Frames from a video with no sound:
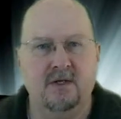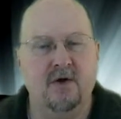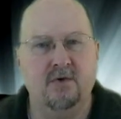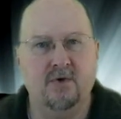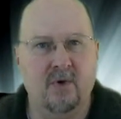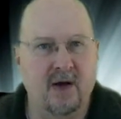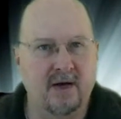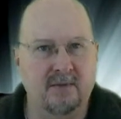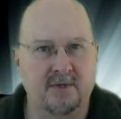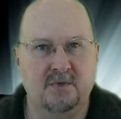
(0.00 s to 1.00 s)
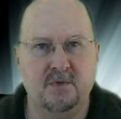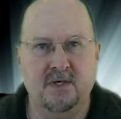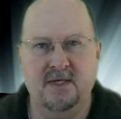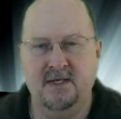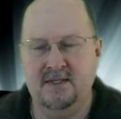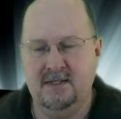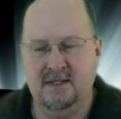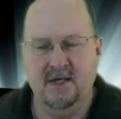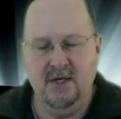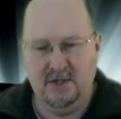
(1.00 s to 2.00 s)
Don't crowd them. It's really
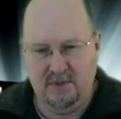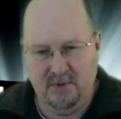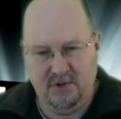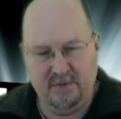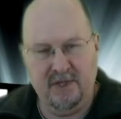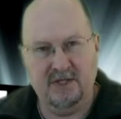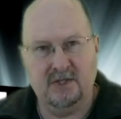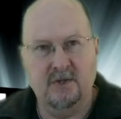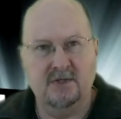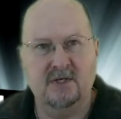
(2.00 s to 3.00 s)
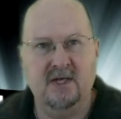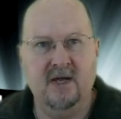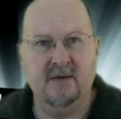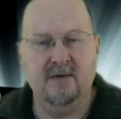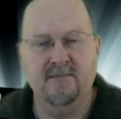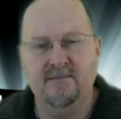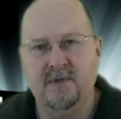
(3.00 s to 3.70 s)
easy to put your plants close together,